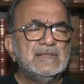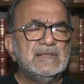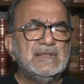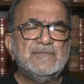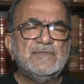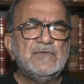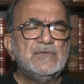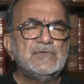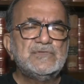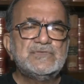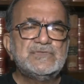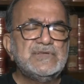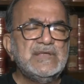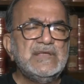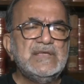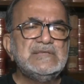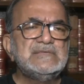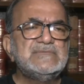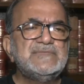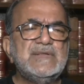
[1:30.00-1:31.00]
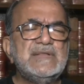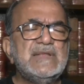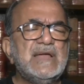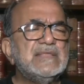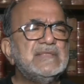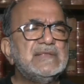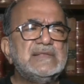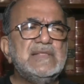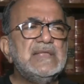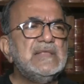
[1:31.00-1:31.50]
Therefore, she is very
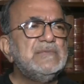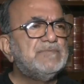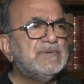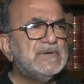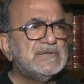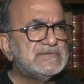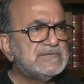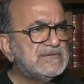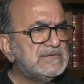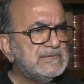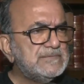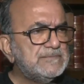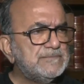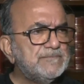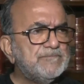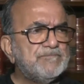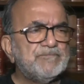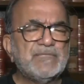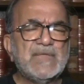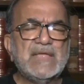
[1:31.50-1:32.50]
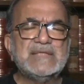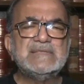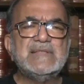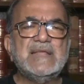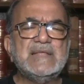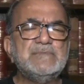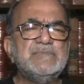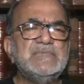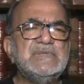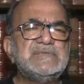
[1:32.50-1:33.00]
unclean person. As an
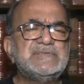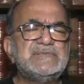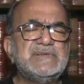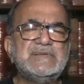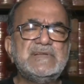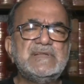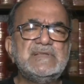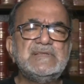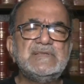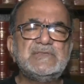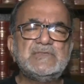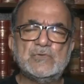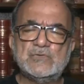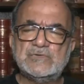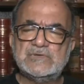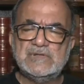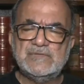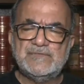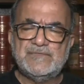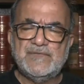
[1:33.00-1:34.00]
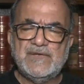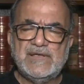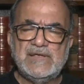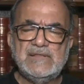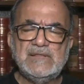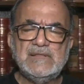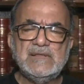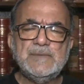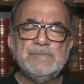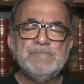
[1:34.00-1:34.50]
administrator, is a total
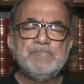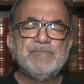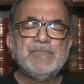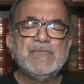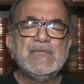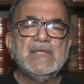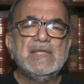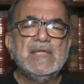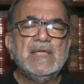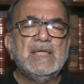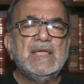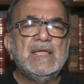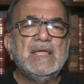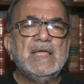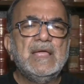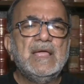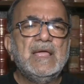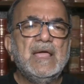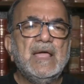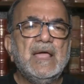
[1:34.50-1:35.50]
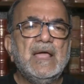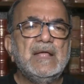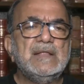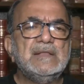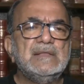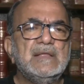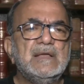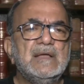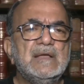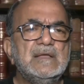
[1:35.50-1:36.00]
fail.
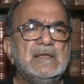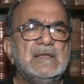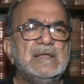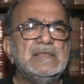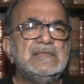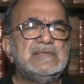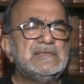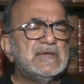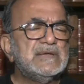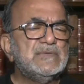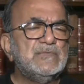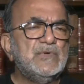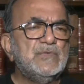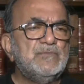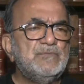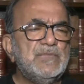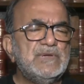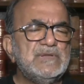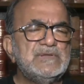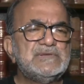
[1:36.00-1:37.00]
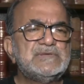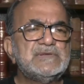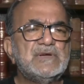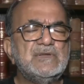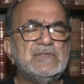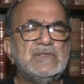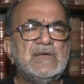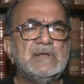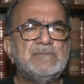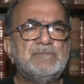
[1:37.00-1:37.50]
And uh, entire movement
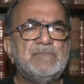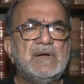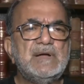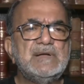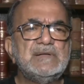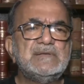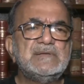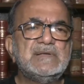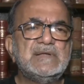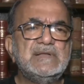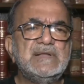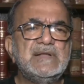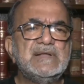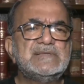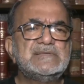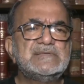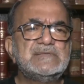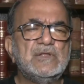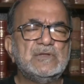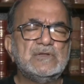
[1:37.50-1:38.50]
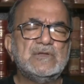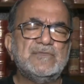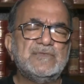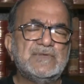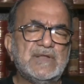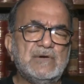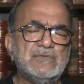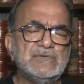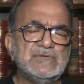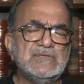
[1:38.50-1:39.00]
on her part creates a lot of
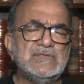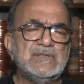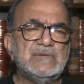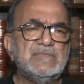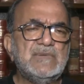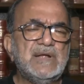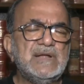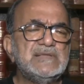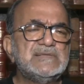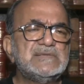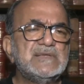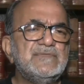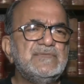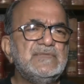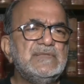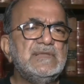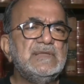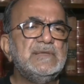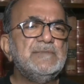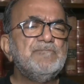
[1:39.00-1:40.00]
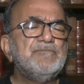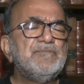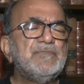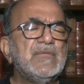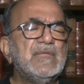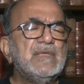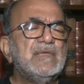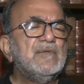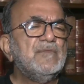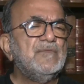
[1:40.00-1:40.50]
doubt in the minds of the
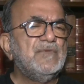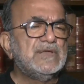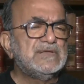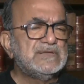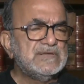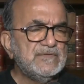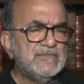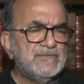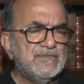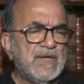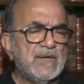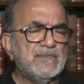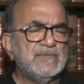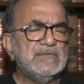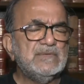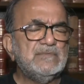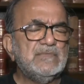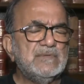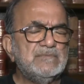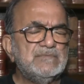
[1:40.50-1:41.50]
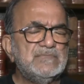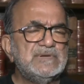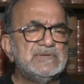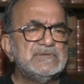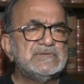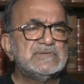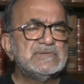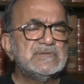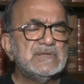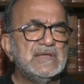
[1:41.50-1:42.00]
victim family
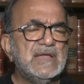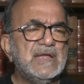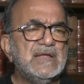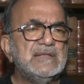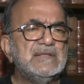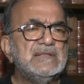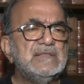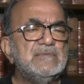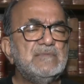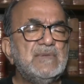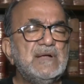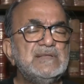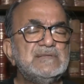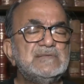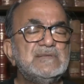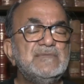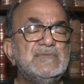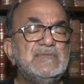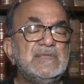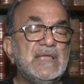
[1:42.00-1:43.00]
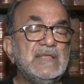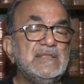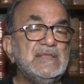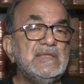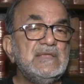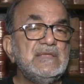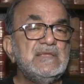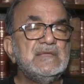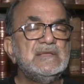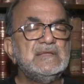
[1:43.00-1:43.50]
members and in the minds of the,
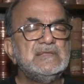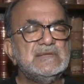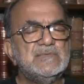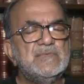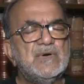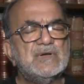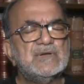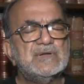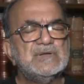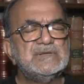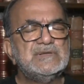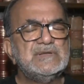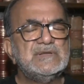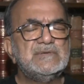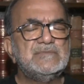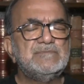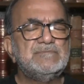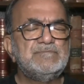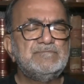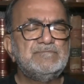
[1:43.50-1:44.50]
any democratic